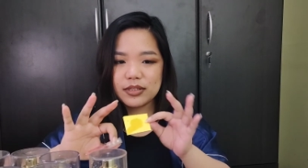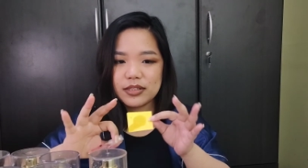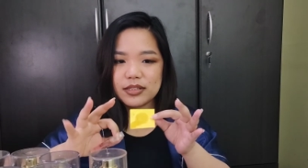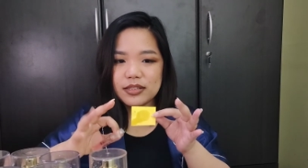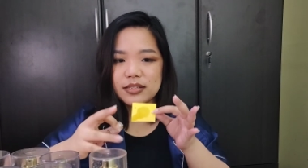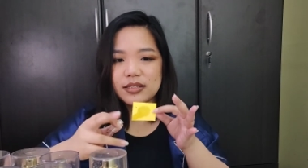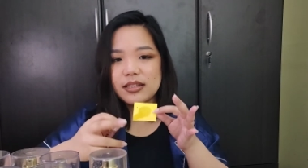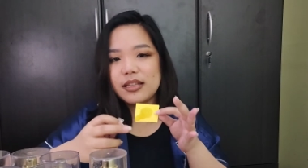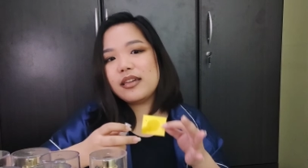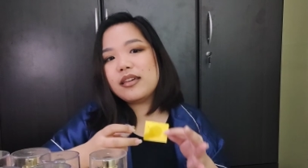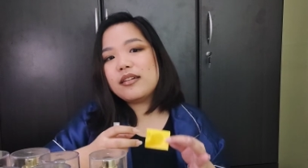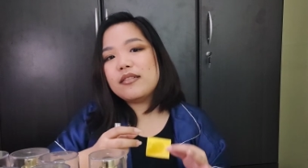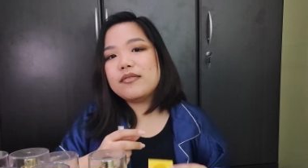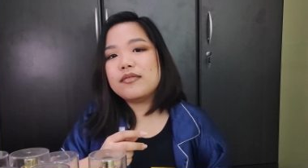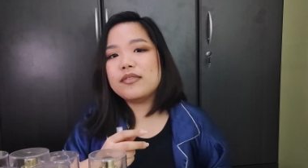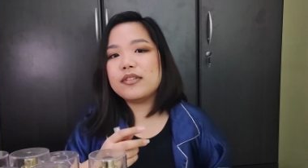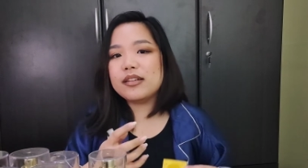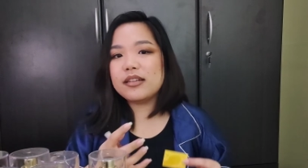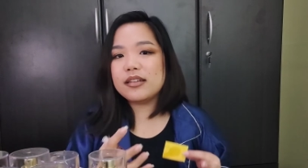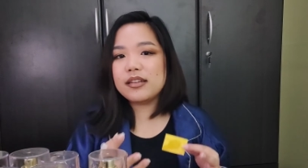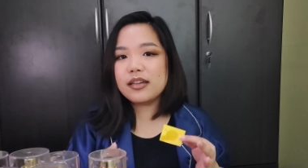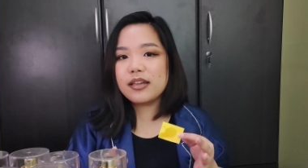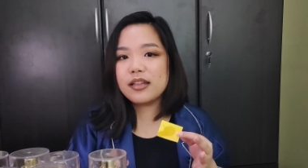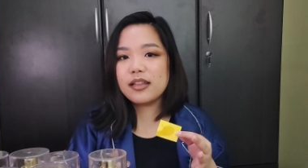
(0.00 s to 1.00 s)
it's like a
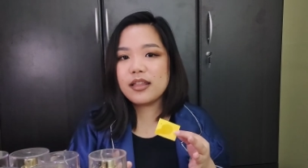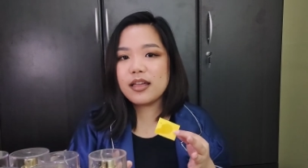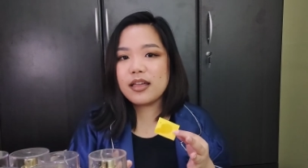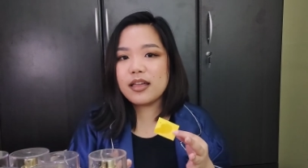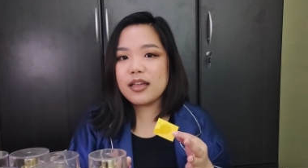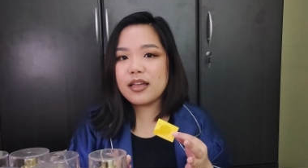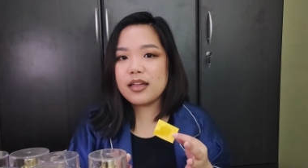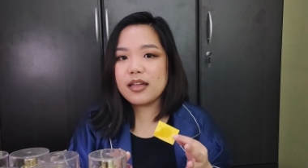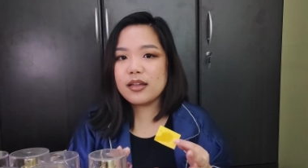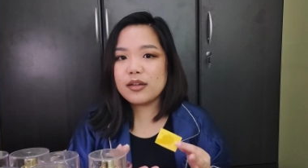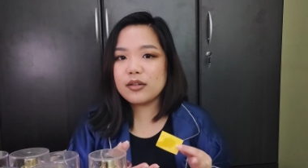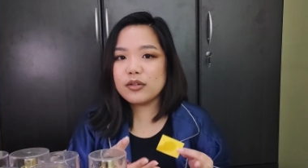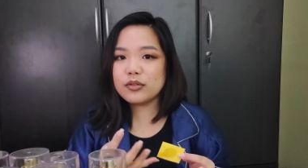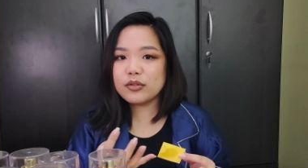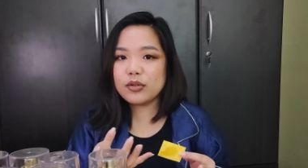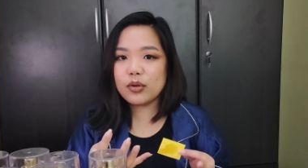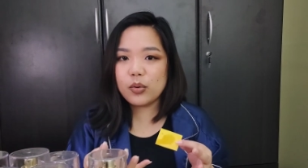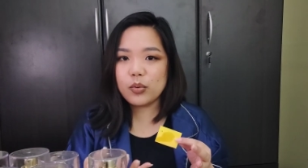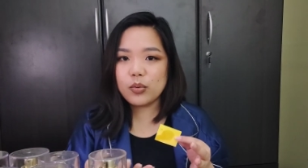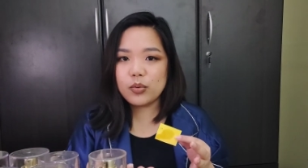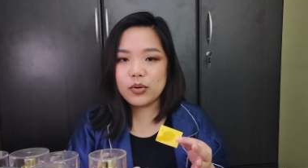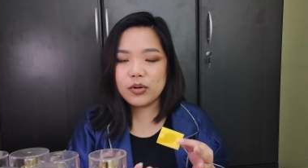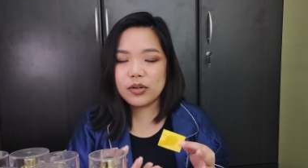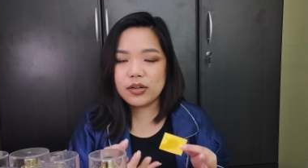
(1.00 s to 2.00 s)
vanilla
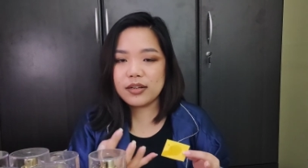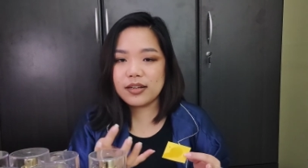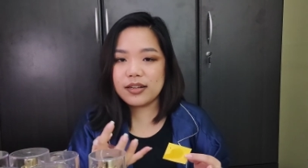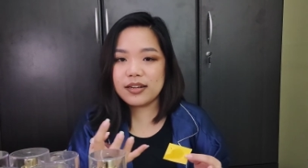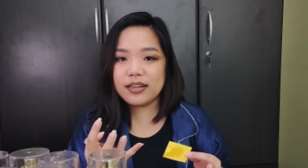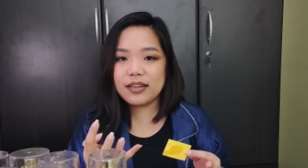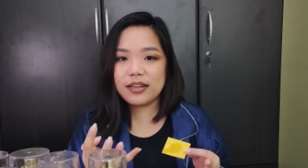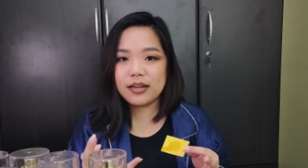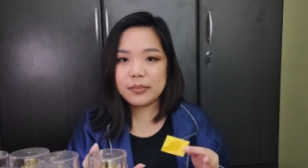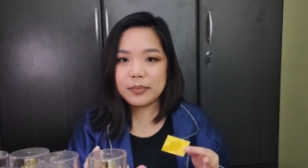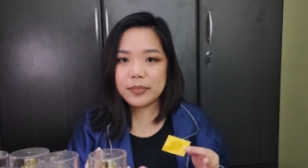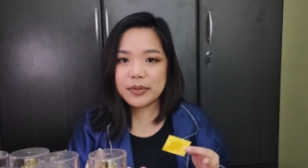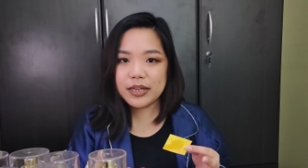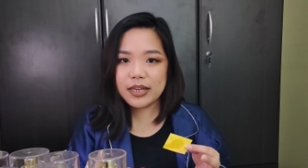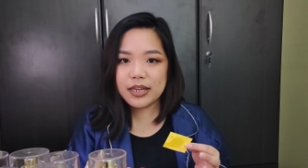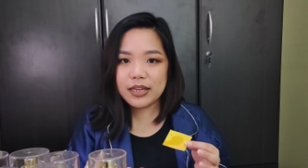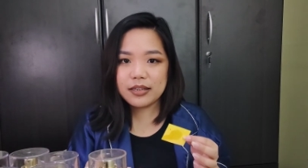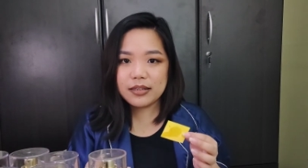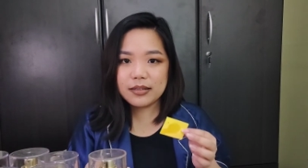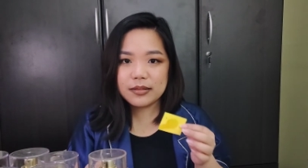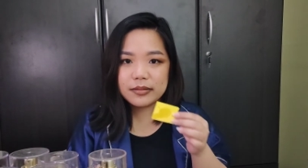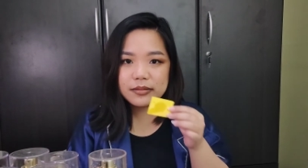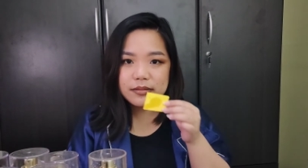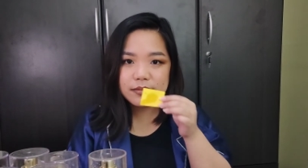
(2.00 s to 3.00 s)
coconutty
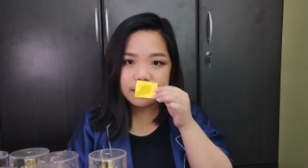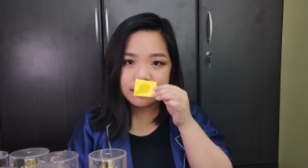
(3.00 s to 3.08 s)
cupcake.